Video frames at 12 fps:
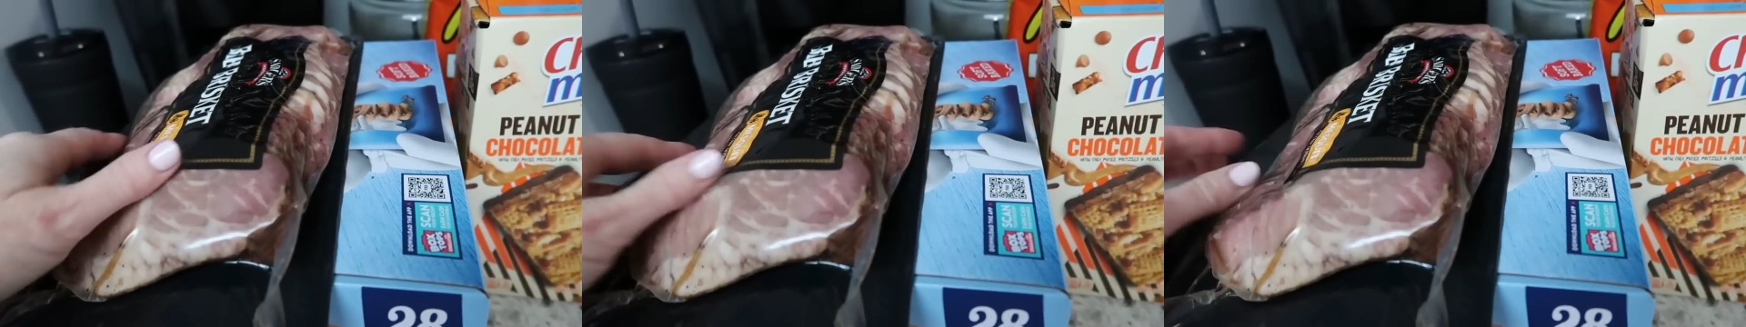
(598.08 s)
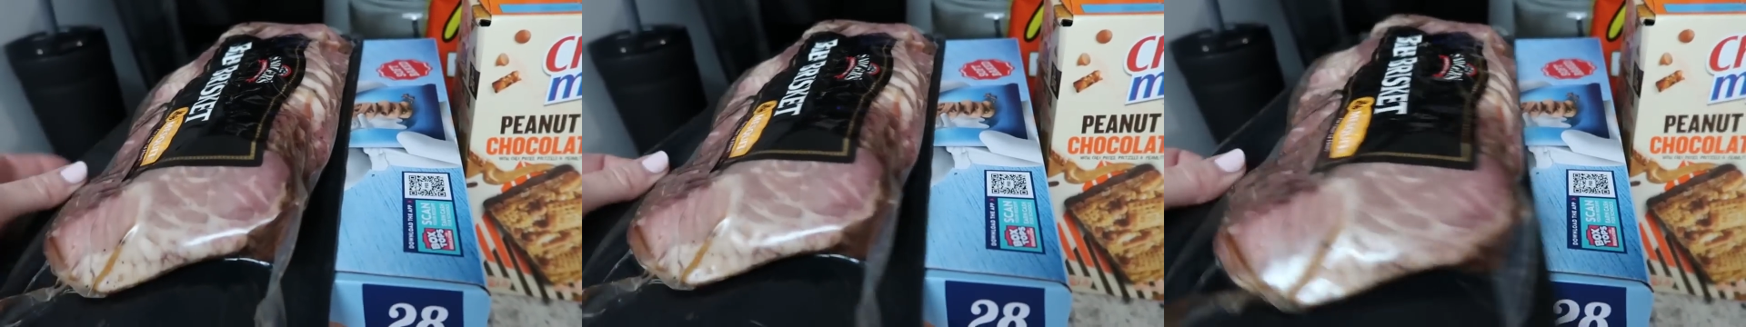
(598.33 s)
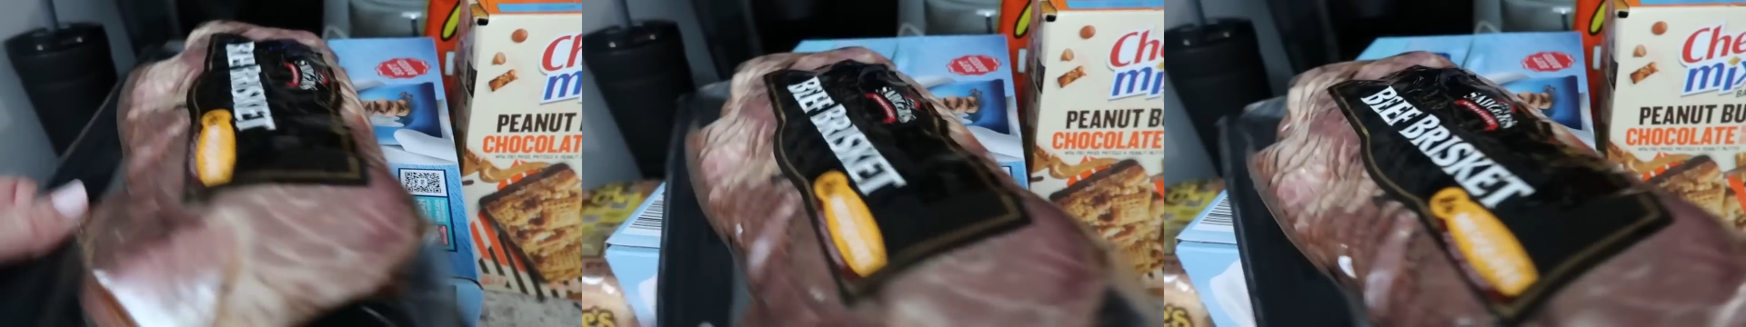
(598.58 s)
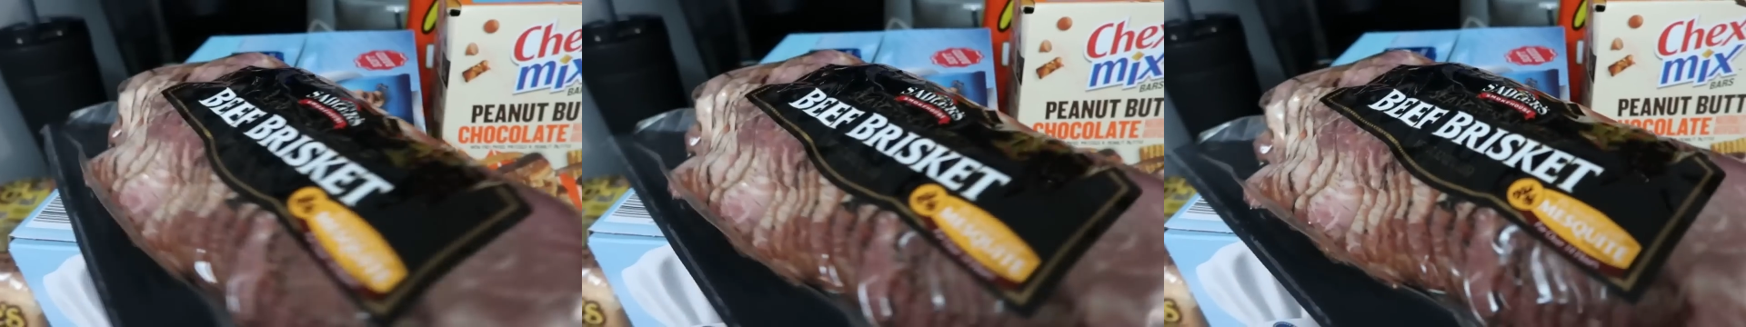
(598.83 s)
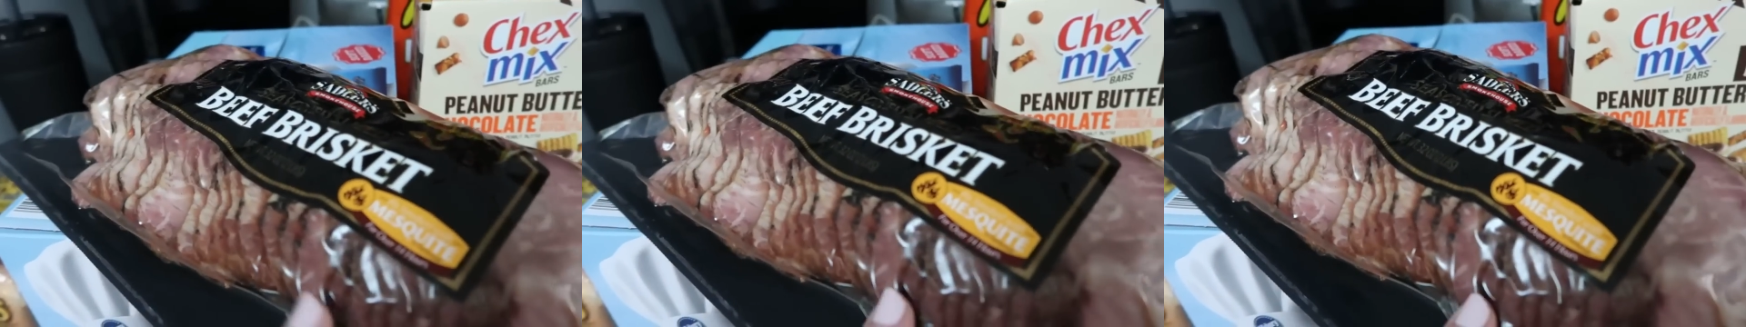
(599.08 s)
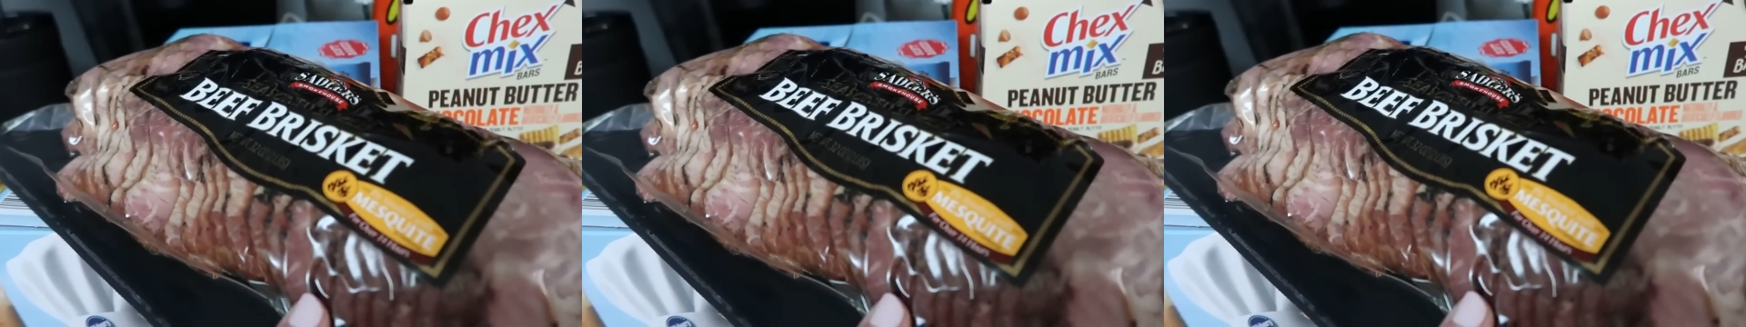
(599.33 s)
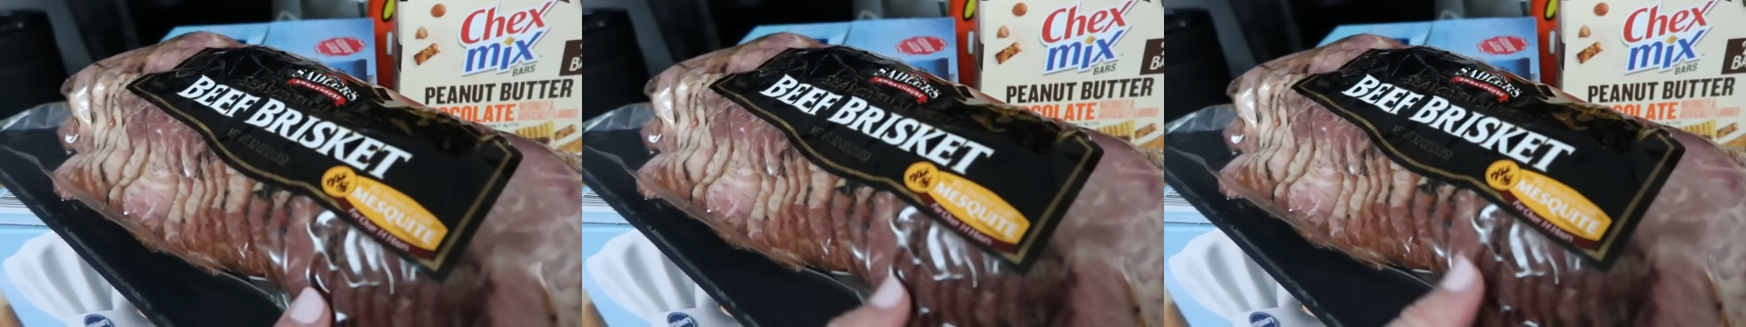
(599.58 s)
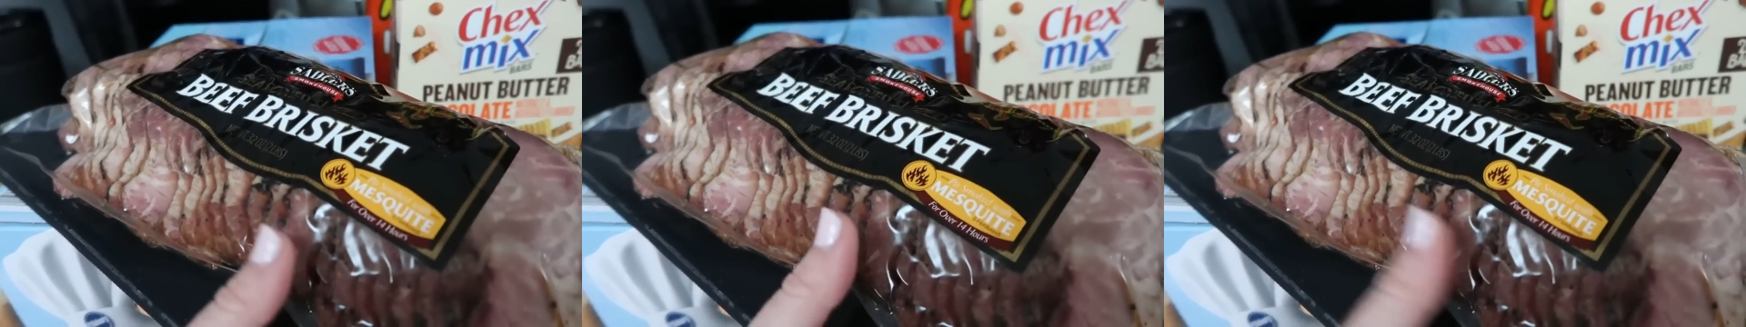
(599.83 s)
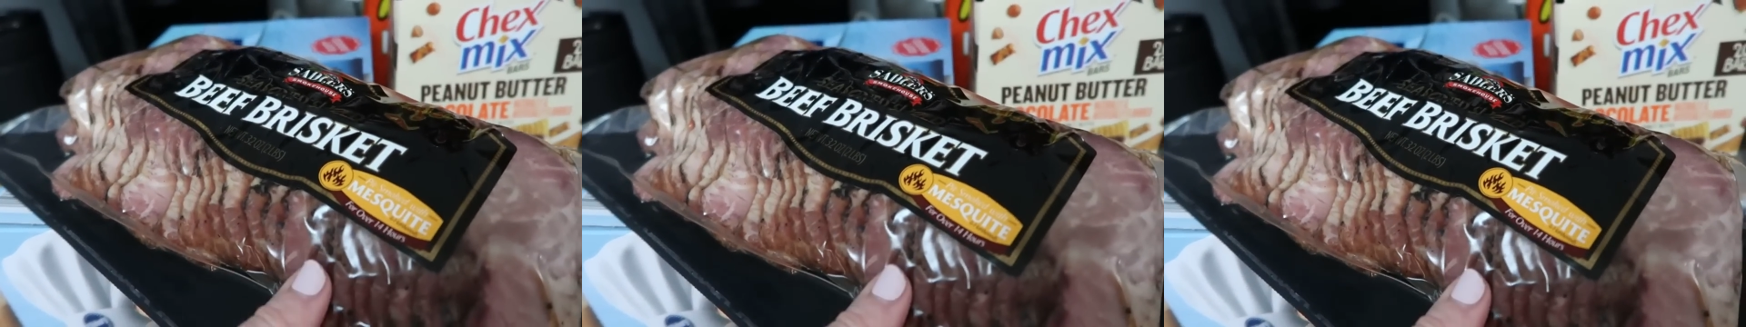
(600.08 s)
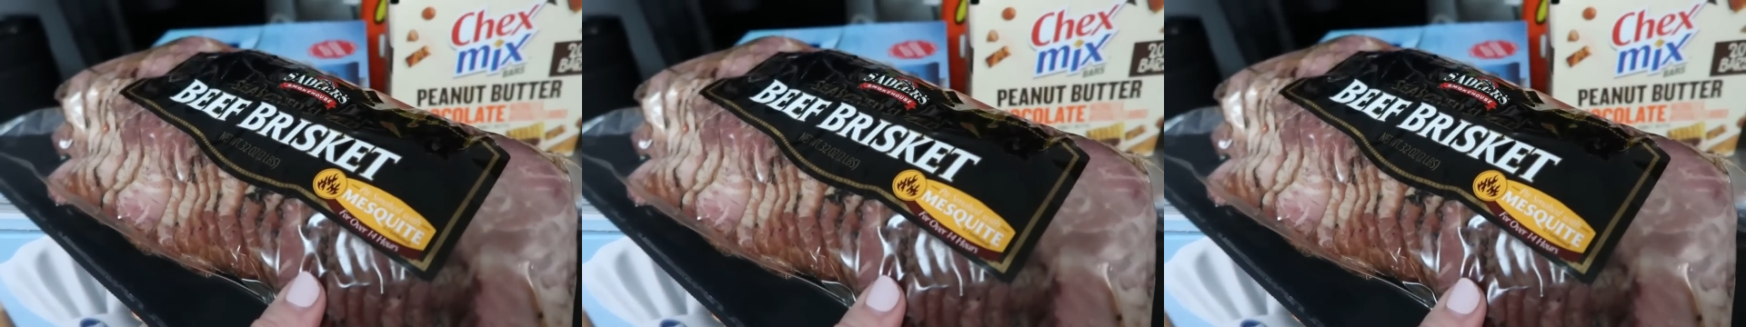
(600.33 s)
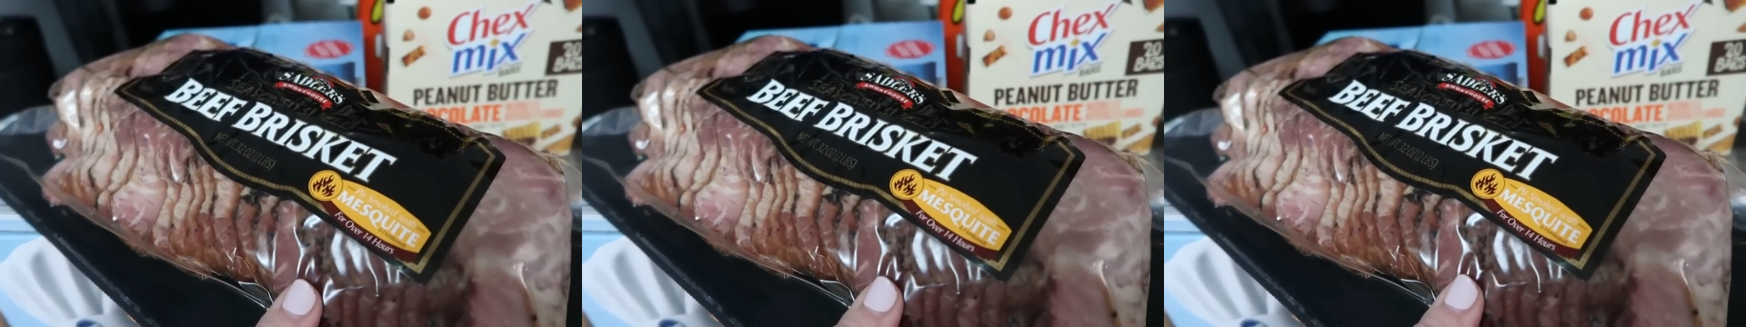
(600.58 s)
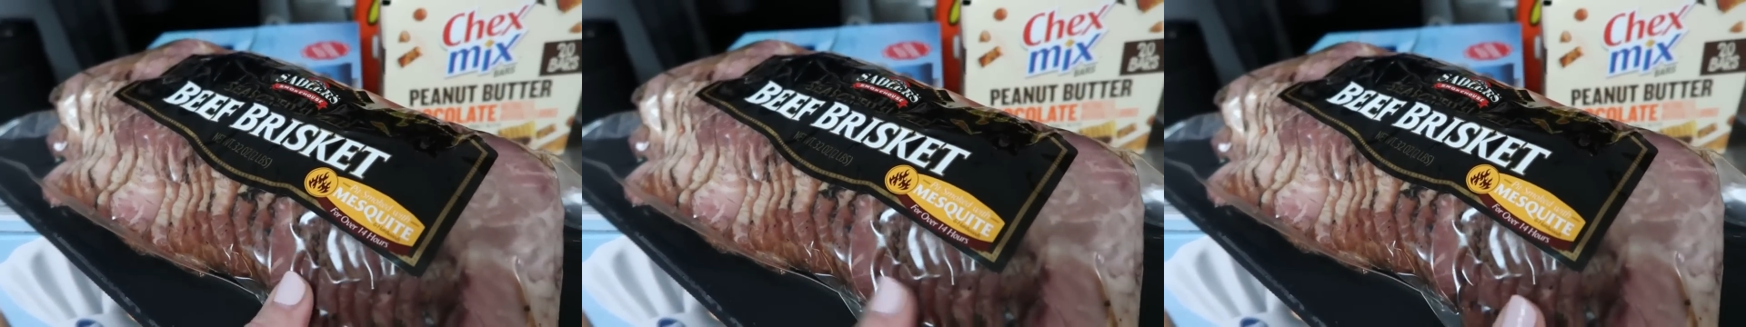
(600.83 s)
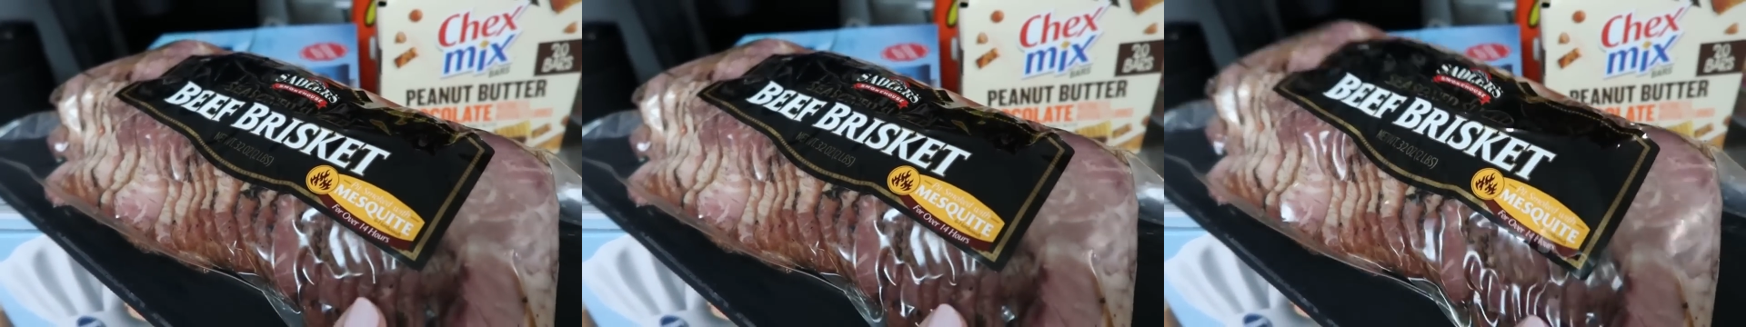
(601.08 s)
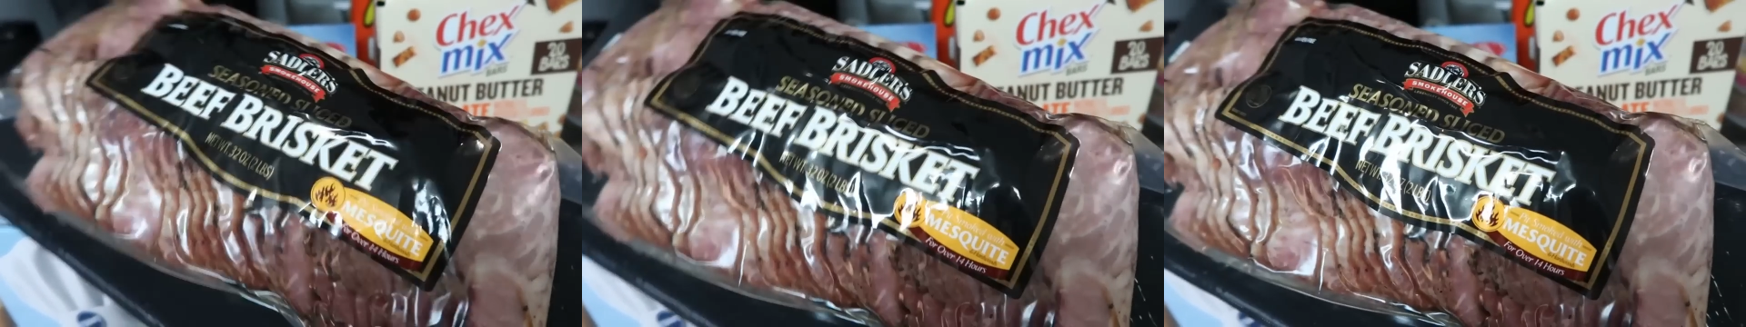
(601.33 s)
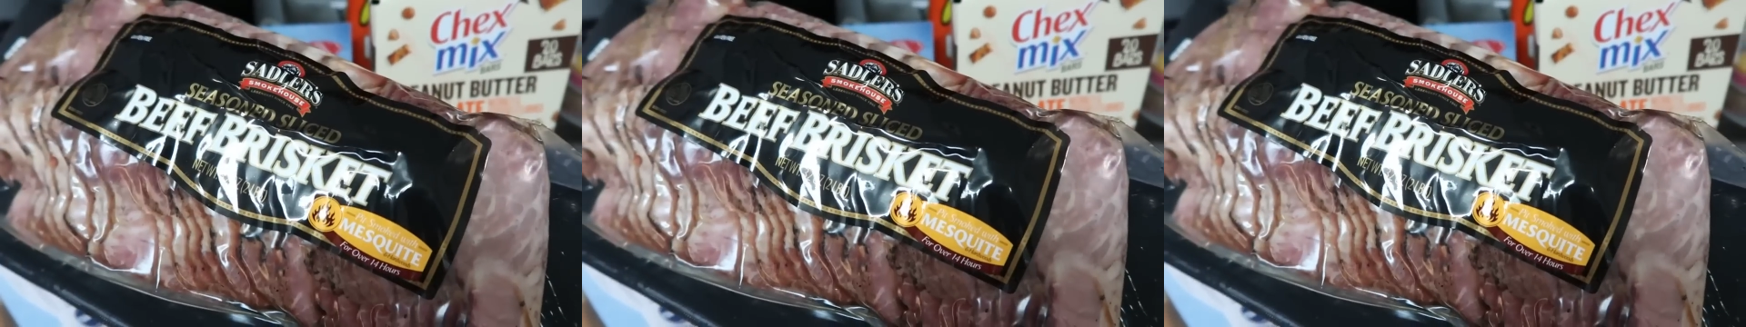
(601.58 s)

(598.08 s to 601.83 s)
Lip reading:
[unreadable: no face in view]